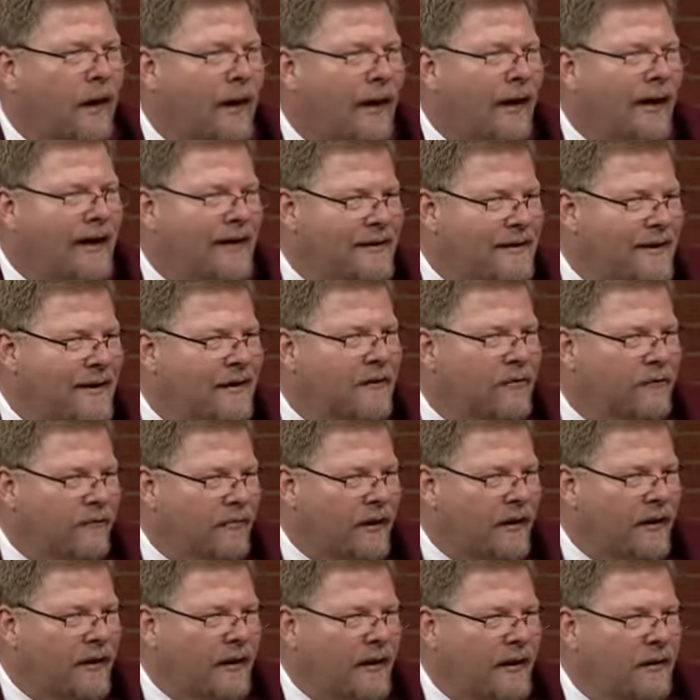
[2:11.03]

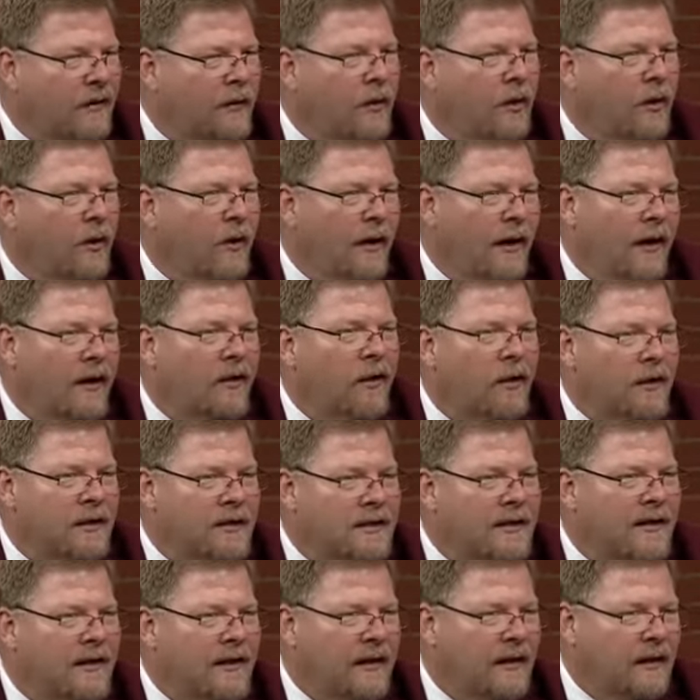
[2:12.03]
identified and
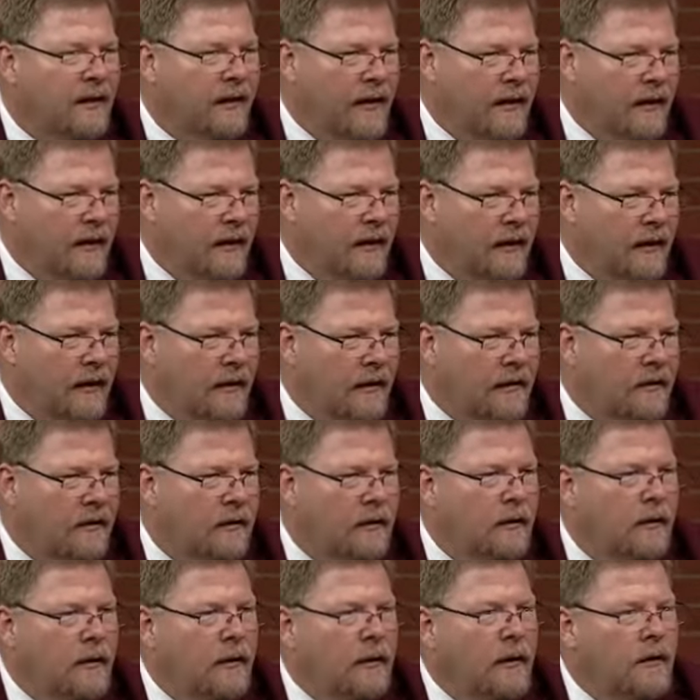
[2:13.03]
articulated it.
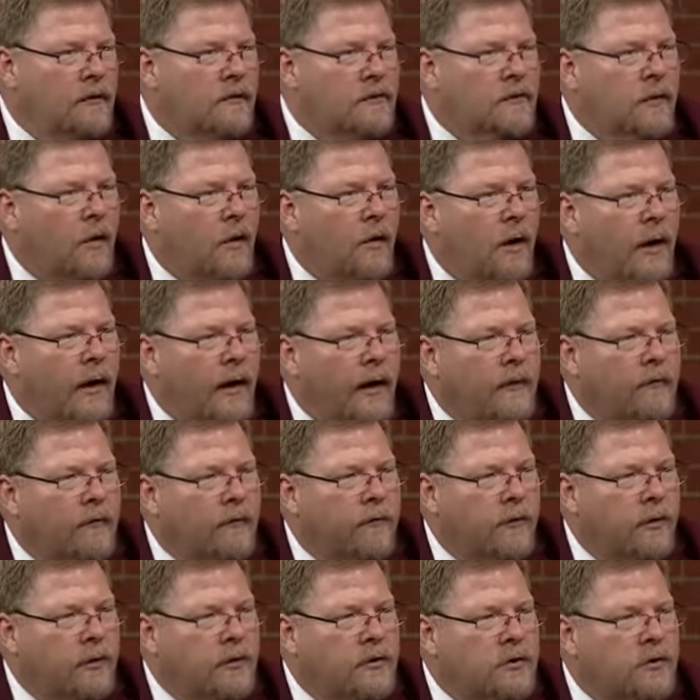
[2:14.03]
And so I
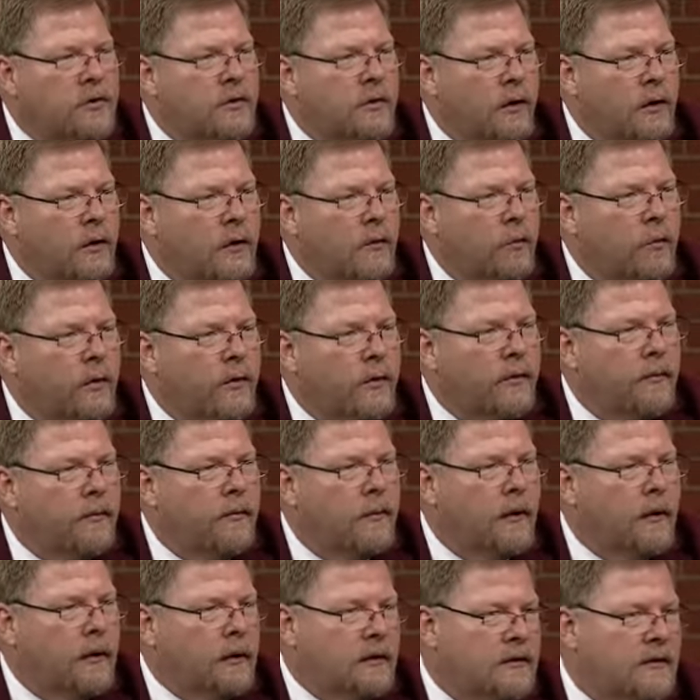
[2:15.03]
first start with
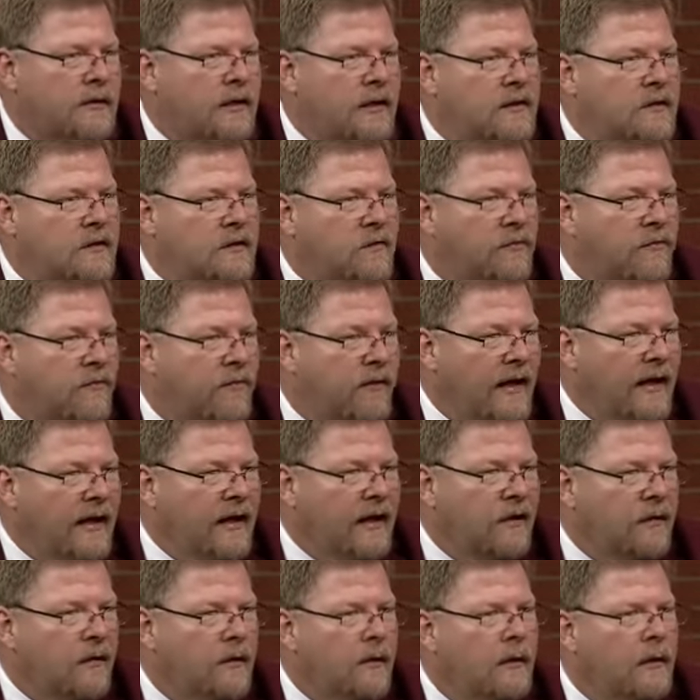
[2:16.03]
a sense of
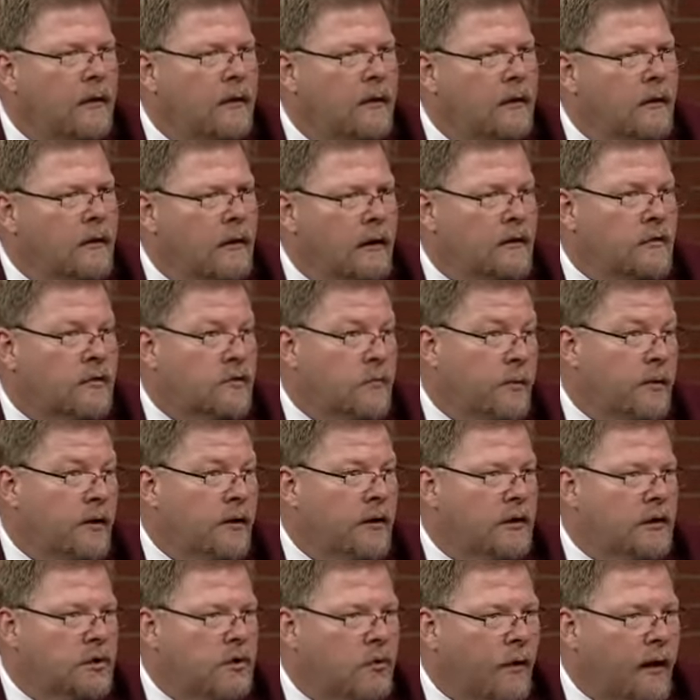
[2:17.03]
faith and
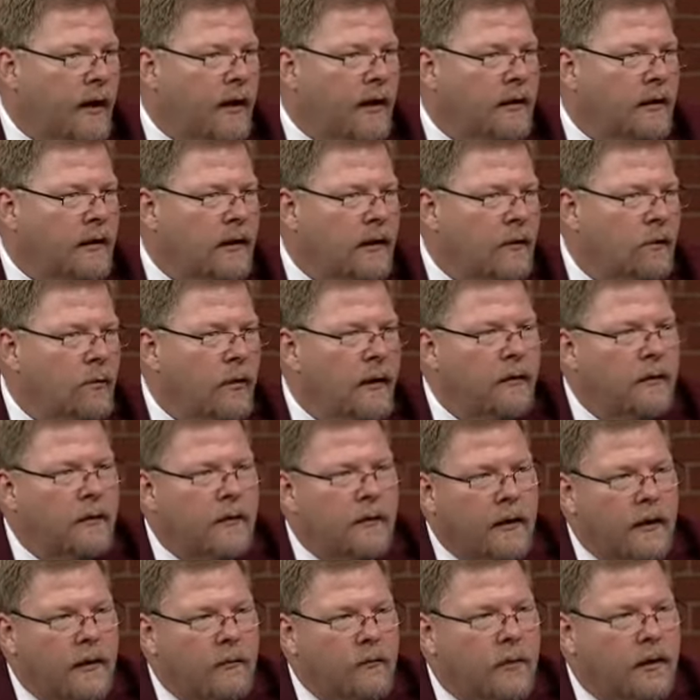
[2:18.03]
spirituality, whether
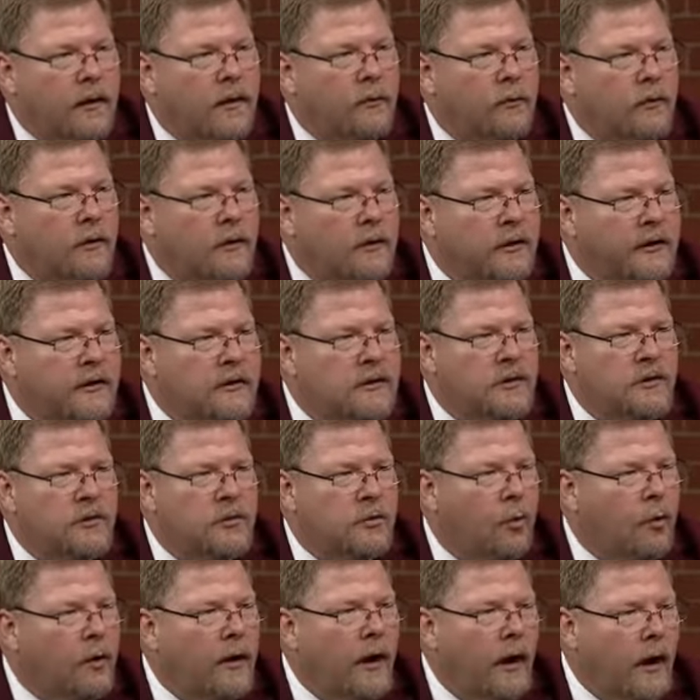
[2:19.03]
that be
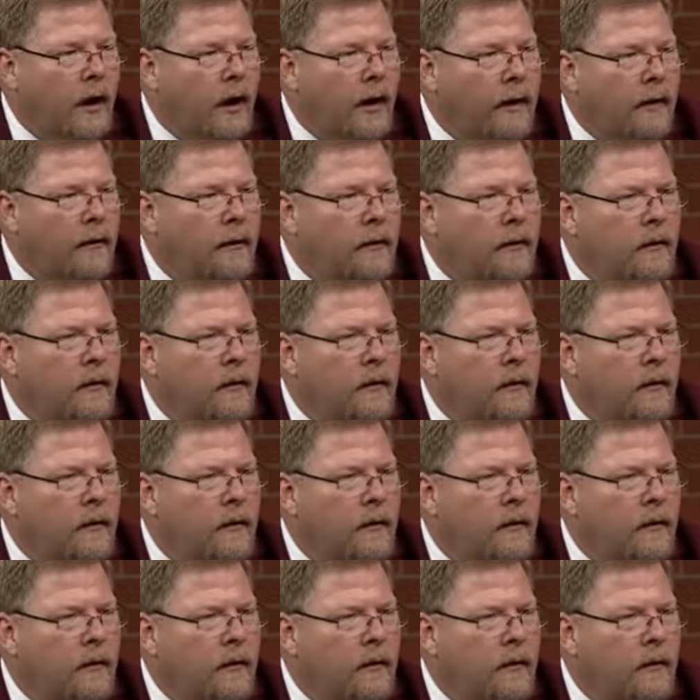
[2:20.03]
religious or not,